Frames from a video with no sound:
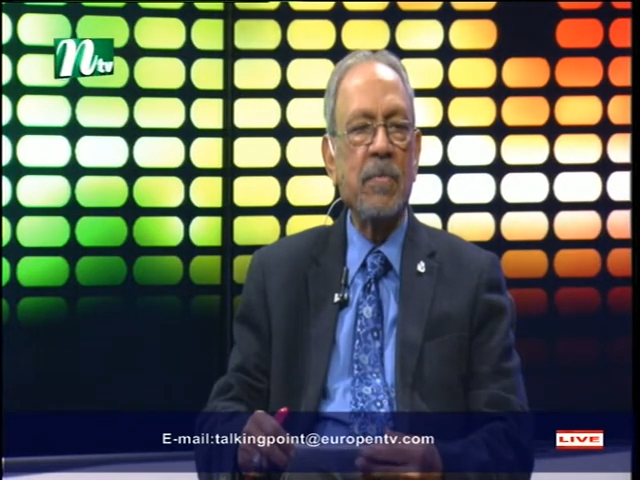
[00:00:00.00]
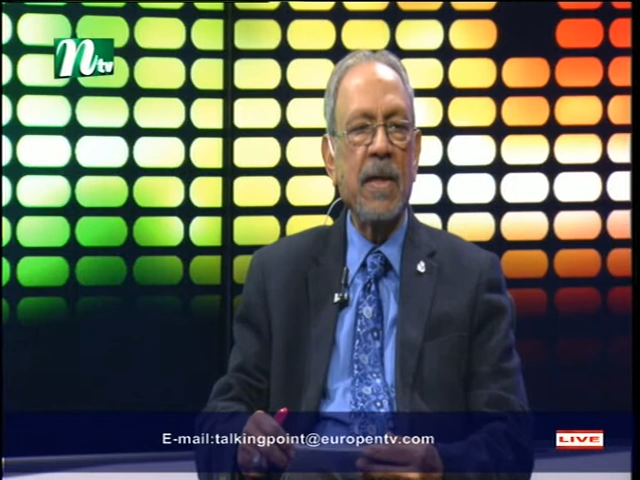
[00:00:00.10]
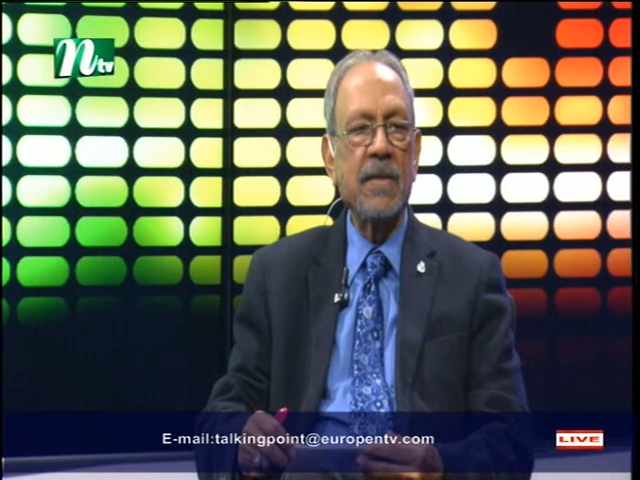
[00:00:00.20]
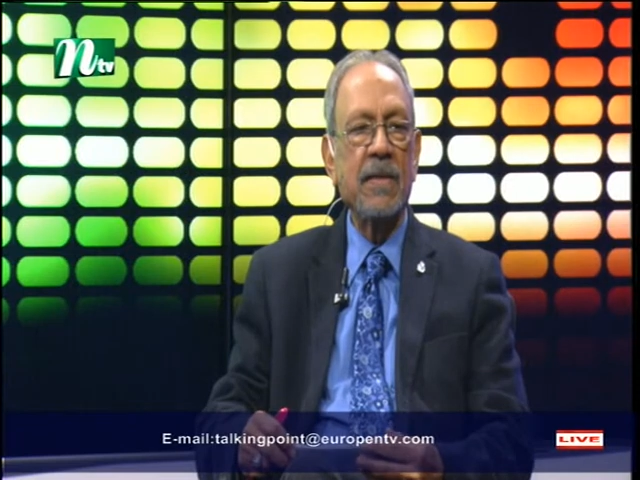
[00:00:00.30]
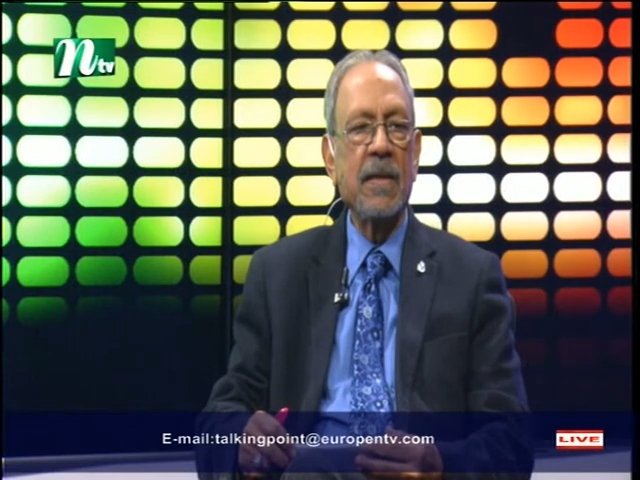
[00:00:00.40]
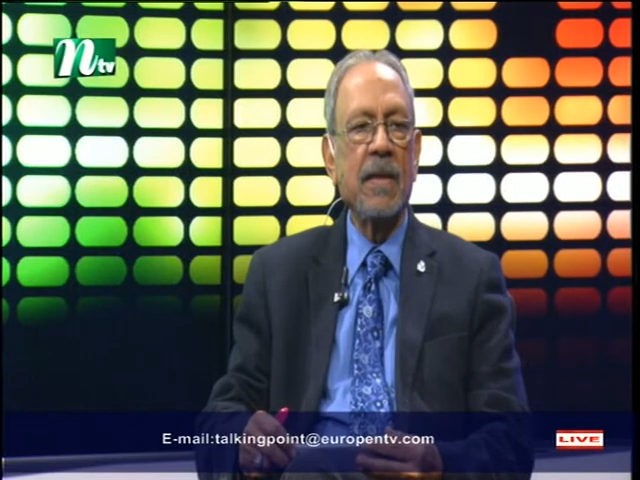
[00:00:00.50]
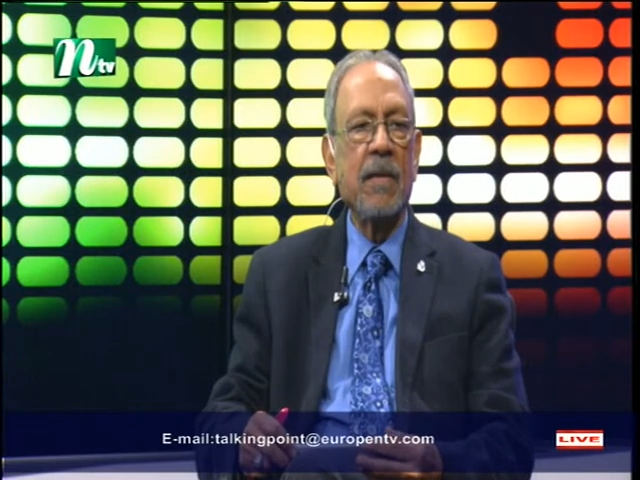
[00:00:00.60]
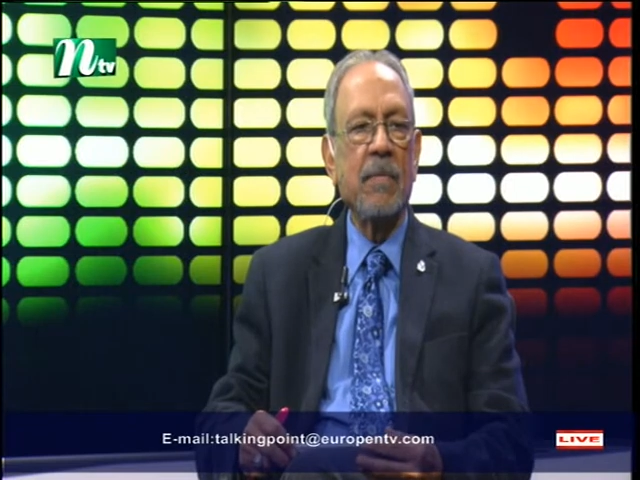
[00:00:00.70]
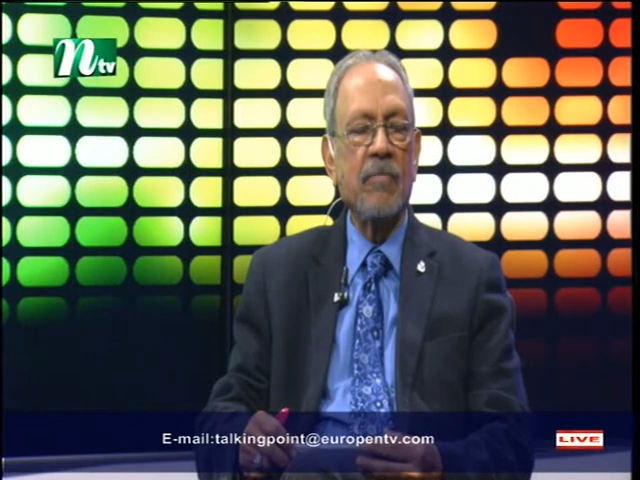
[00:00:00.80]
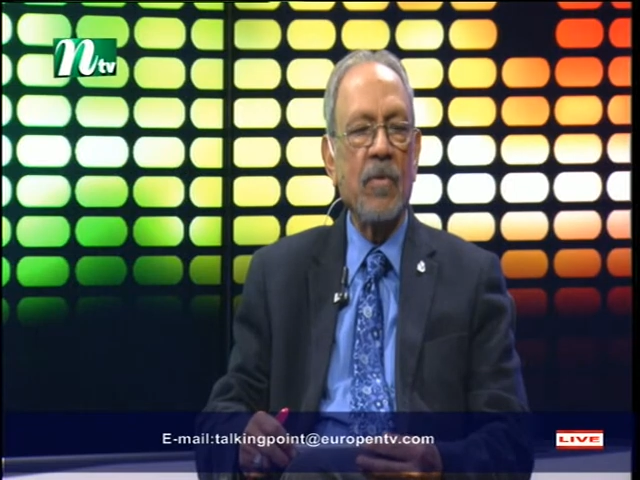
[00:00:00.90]
but
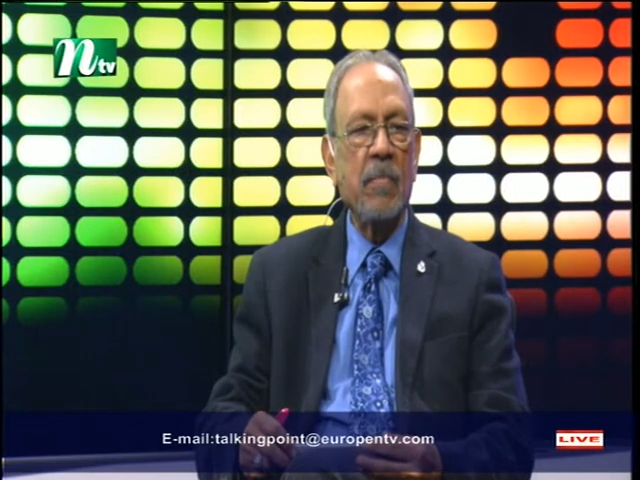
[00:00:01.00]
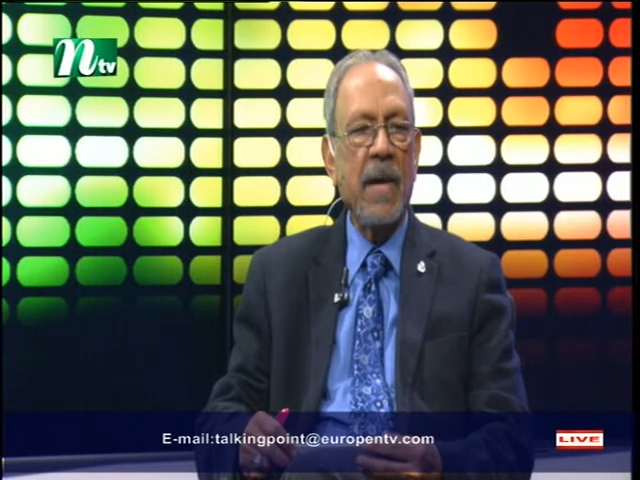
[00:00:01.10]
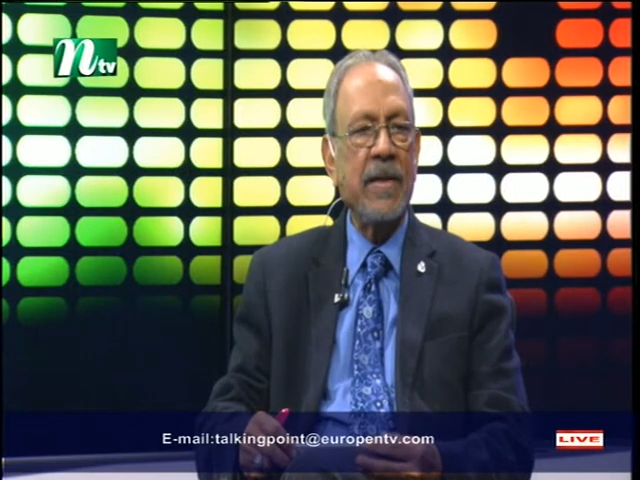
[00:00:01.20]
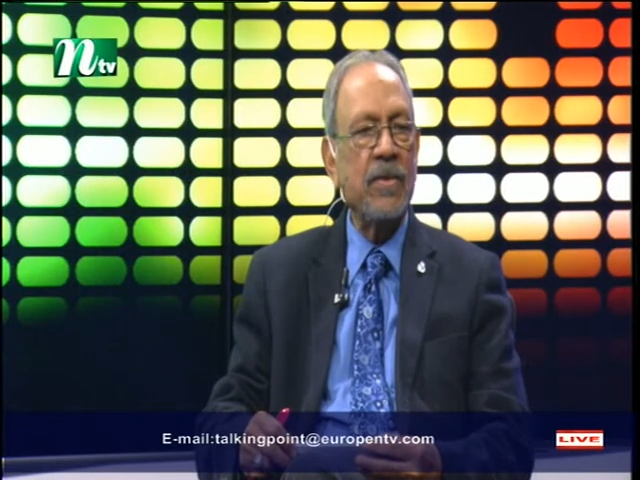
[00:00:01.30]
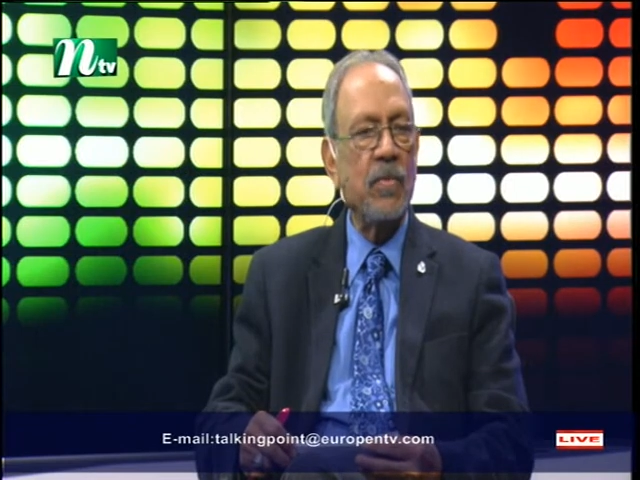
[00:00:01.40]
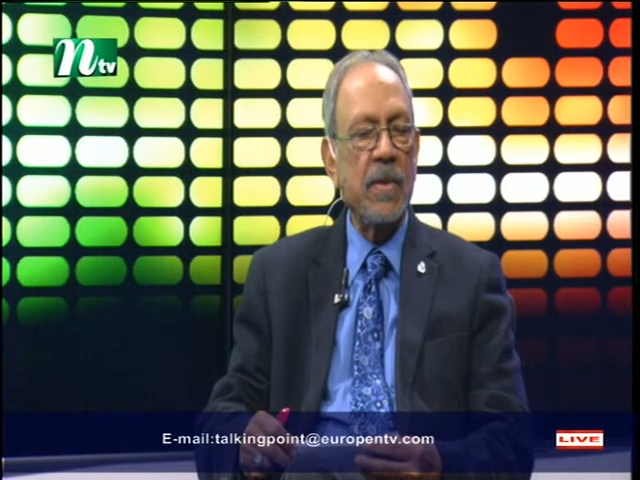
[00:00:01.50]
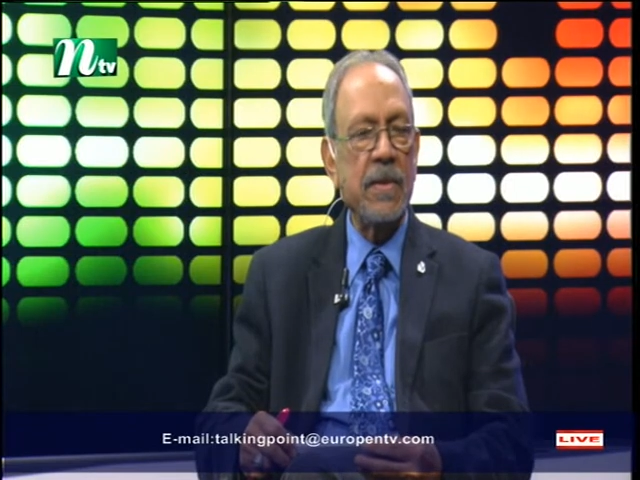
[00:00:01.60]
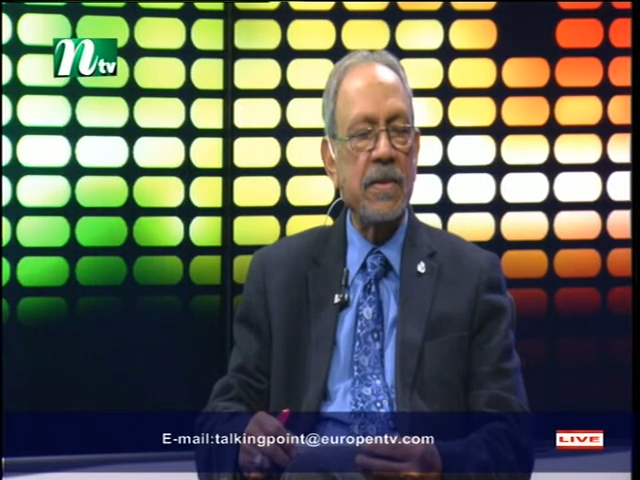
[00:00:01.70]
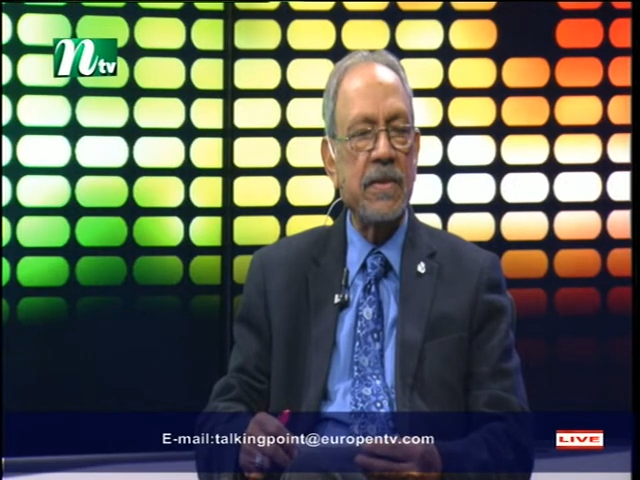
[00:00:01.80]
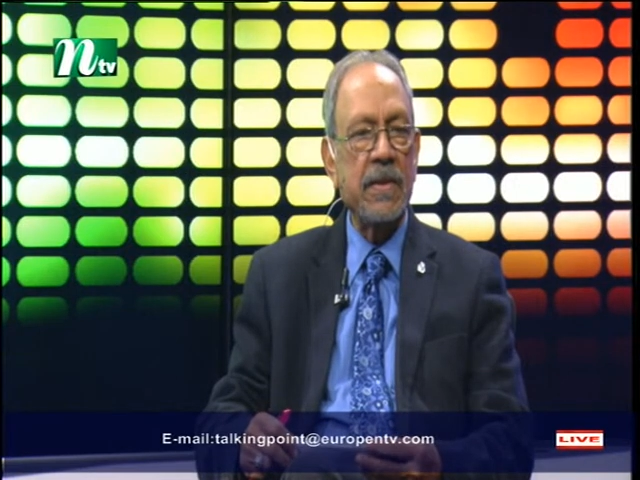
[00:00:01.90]
from bad to
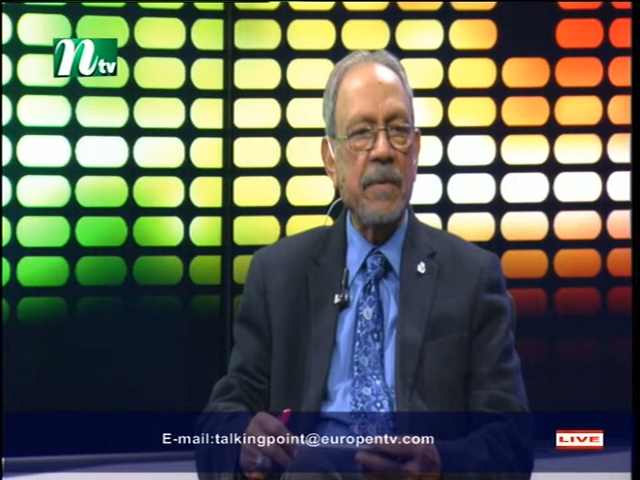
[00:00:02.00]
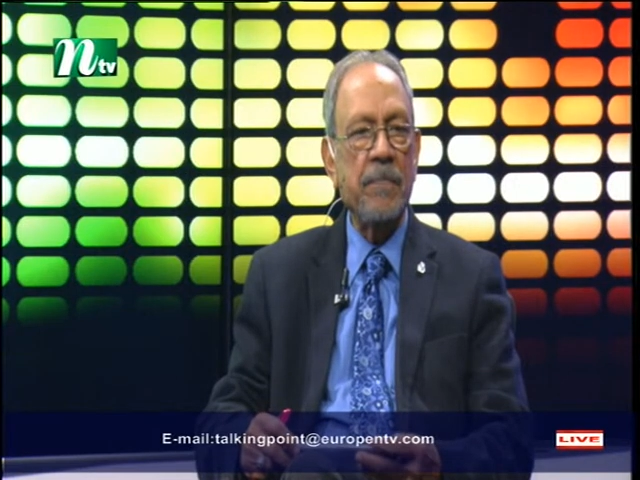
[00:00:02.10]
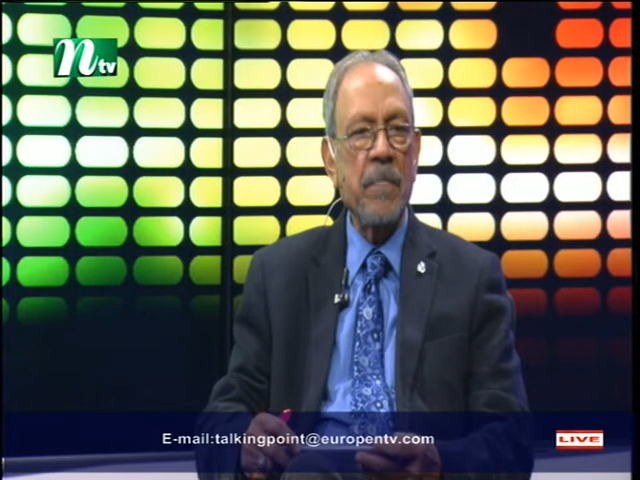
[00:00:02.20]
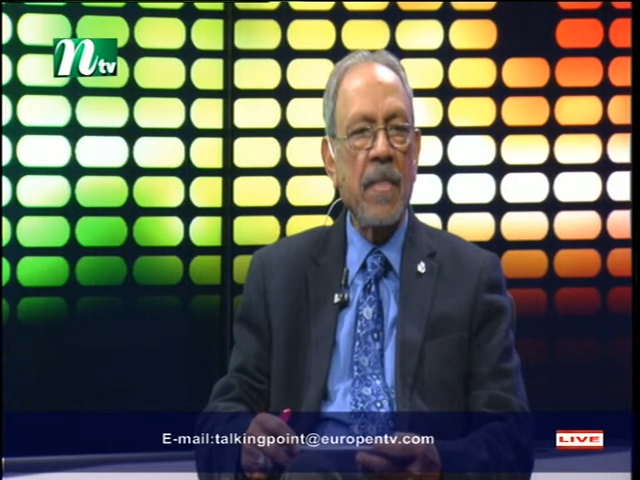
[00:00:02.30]
worse see.